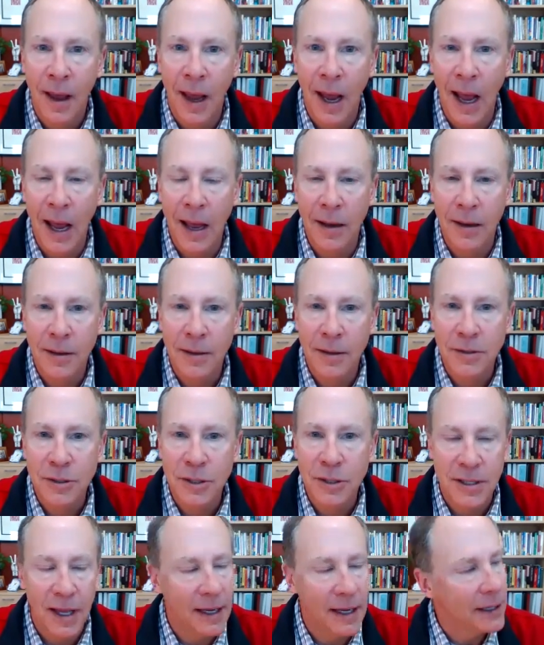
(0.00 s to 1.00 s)
And
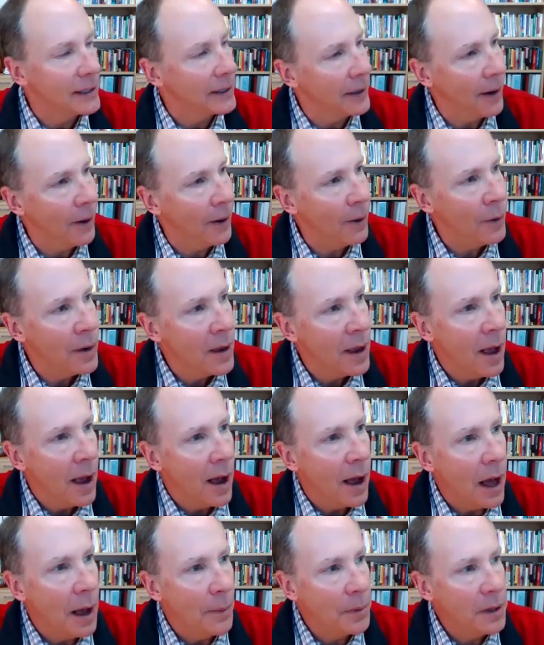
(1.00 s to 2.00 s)
she's like,
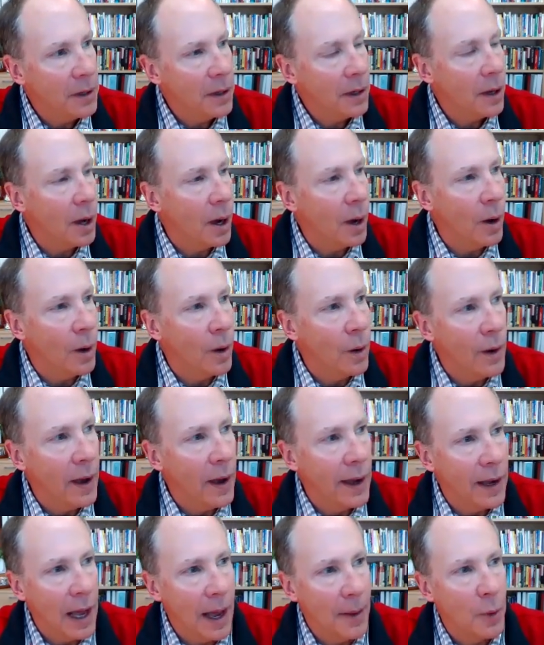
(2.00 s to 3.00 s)
I'm going to go
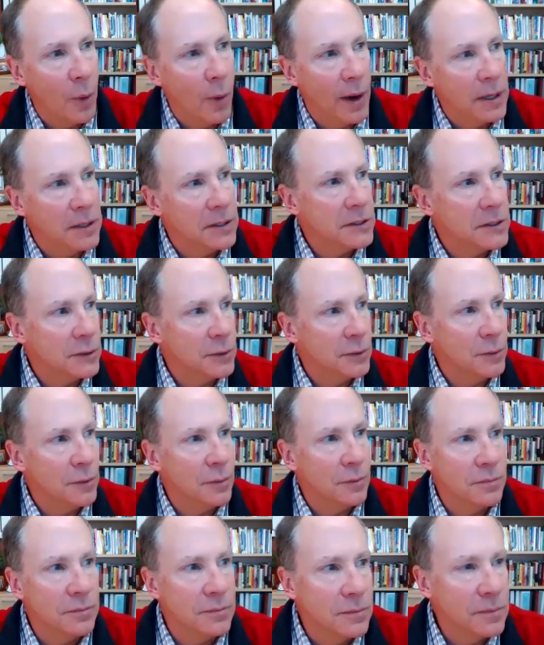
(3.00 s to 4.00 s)
and I'm going
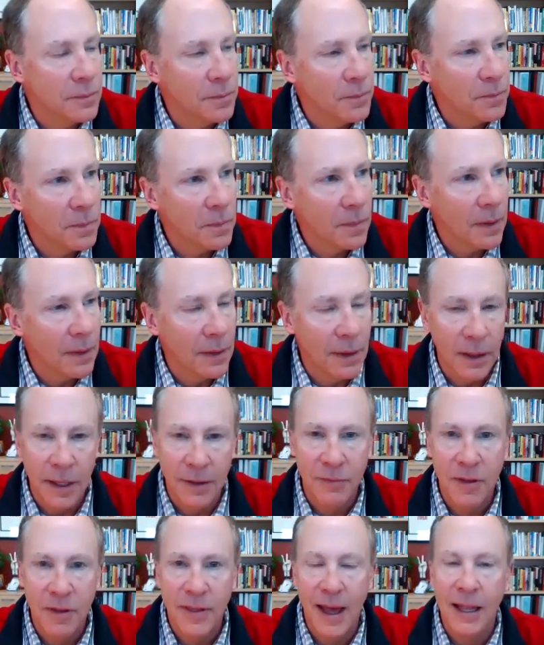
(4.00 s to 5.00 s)
to
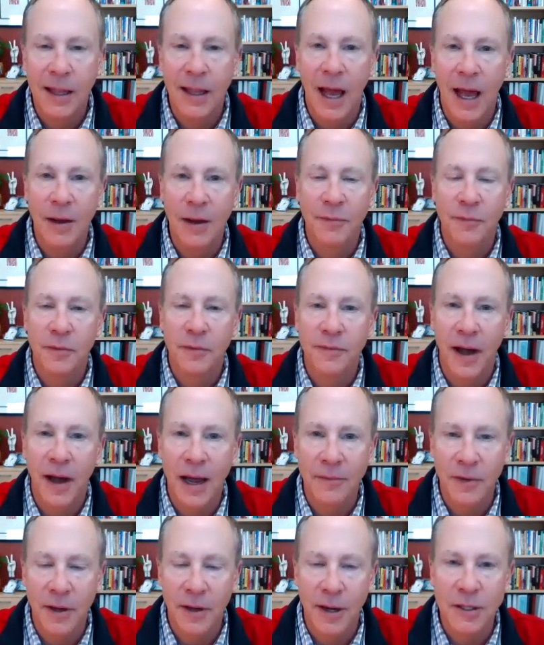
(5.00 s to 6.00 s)
live in that life for
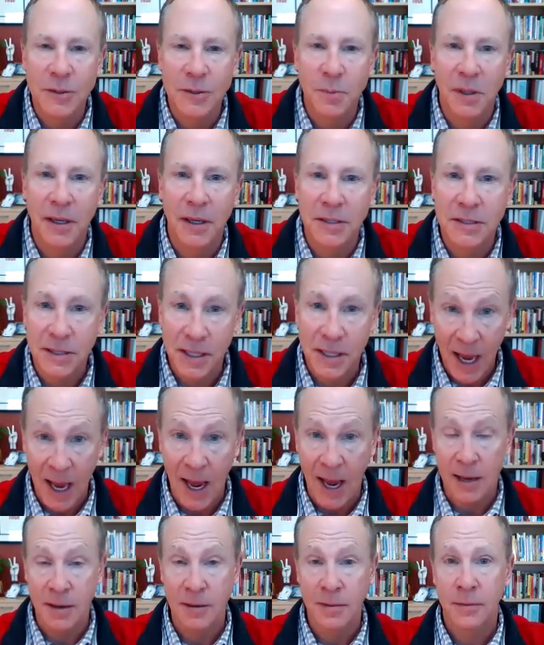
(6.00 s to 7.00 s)
5 years, because
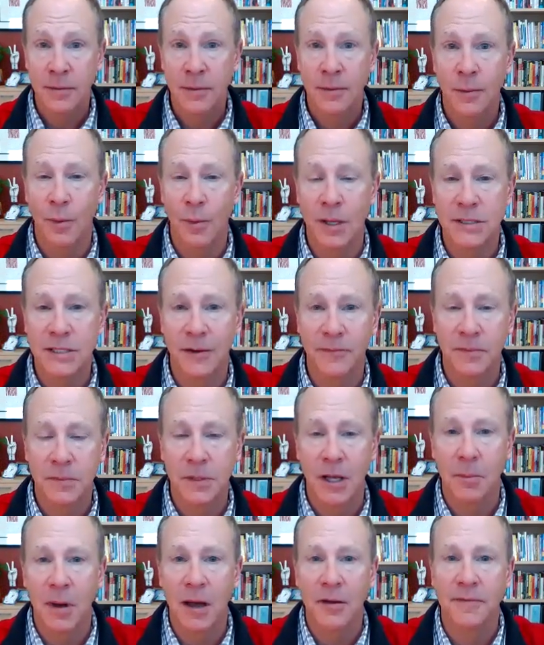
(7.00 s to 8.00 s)
then once I've
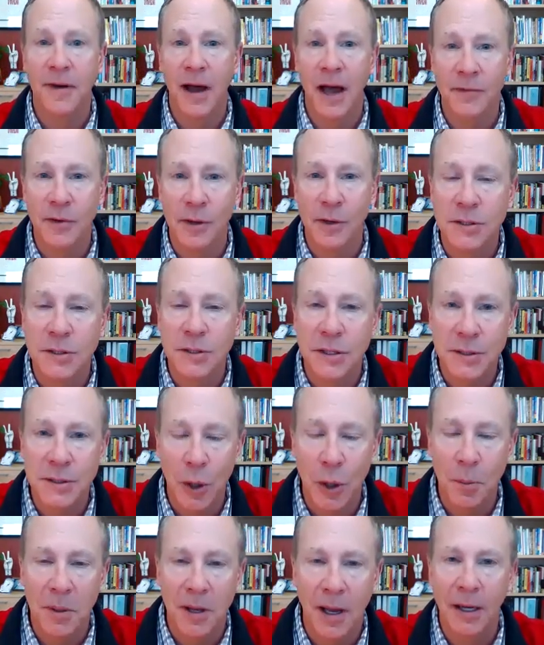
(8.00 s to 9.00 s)
done my 5 years at
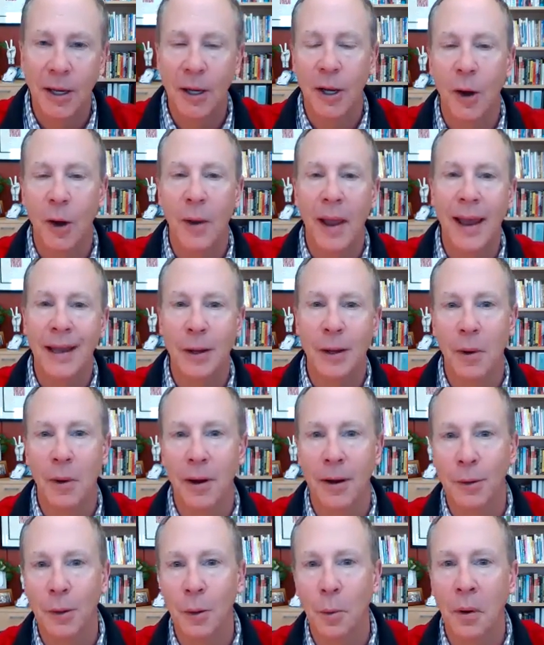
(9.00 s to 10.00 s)
Adobe, I can go
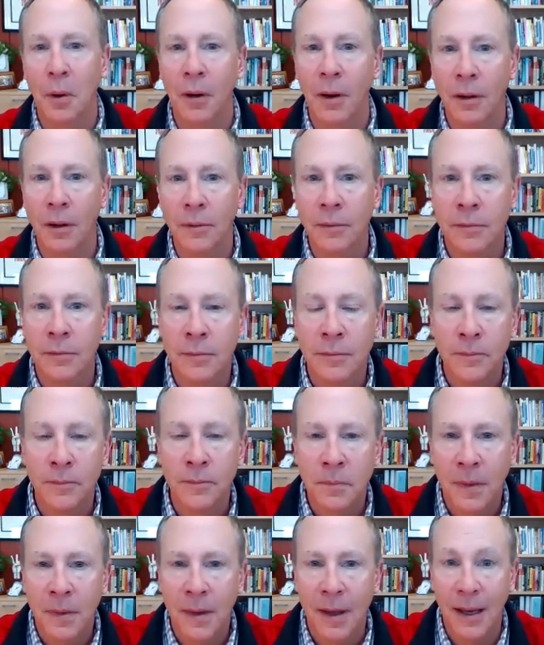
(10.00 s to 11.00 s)
anywhere in the world,
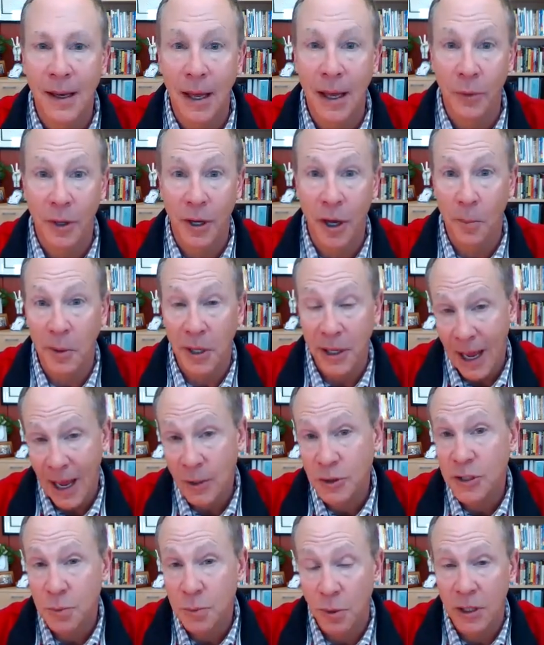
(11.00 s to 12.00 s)
any other company.
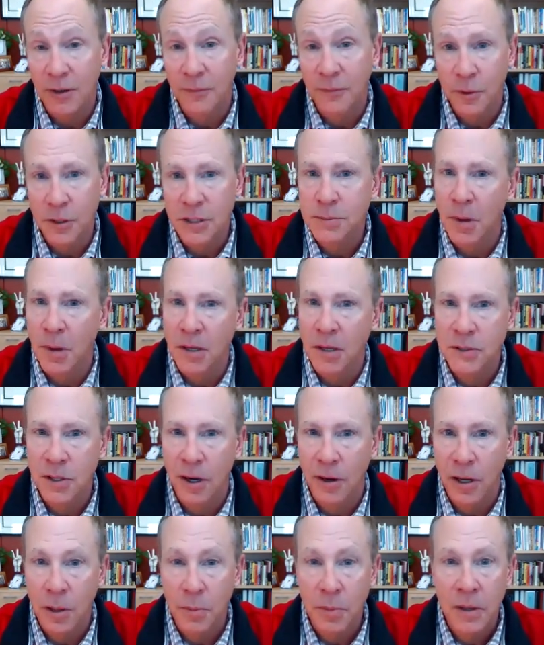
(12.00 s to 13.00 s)
Now she's working for a small
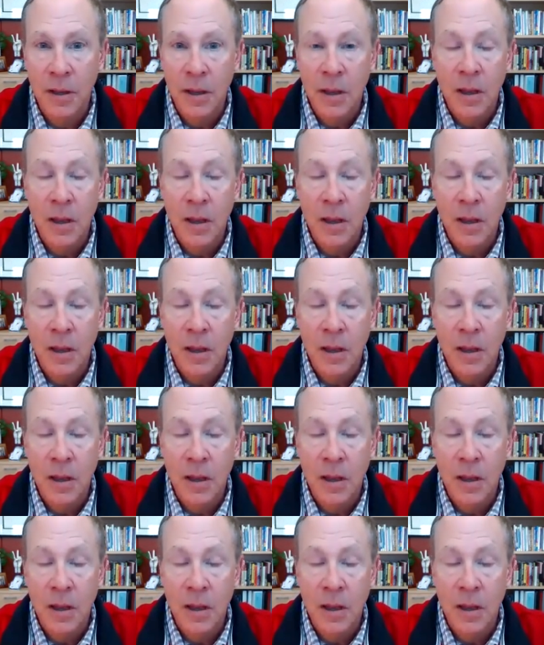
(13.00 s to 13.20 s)
startup.